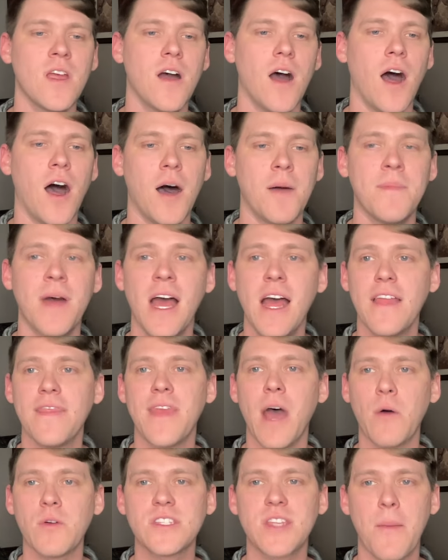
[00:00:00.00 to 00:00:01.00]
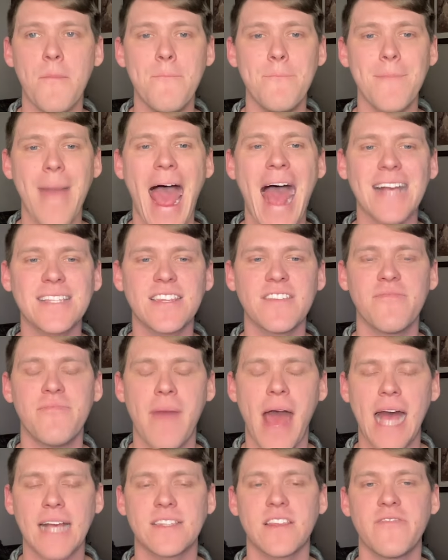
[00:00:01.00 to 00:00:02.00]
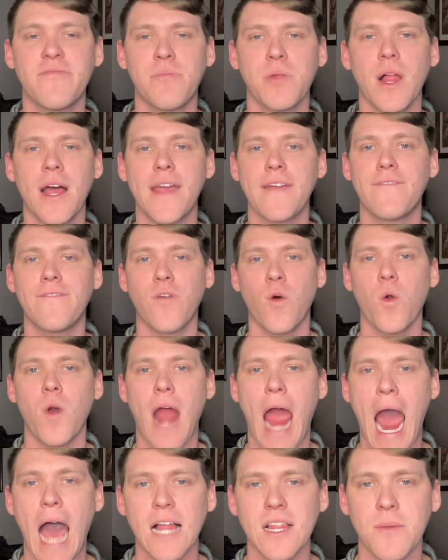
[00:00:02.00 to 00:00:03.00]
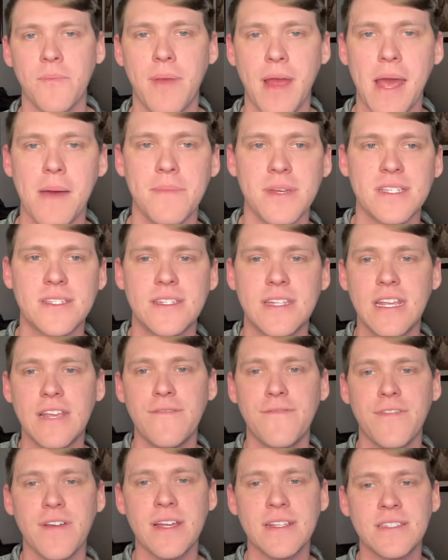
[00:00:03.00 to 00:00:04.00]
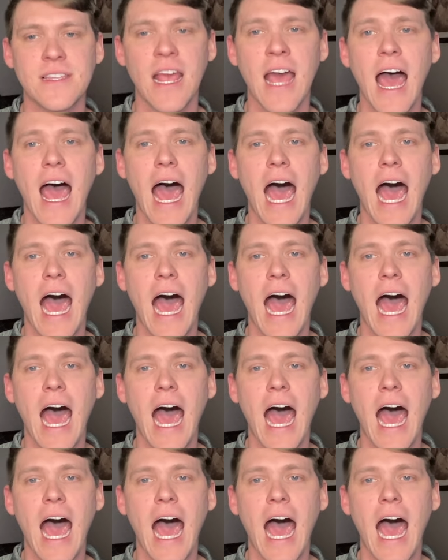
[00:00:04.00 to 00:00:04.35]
That was a massive, massive play for Alabama's defense.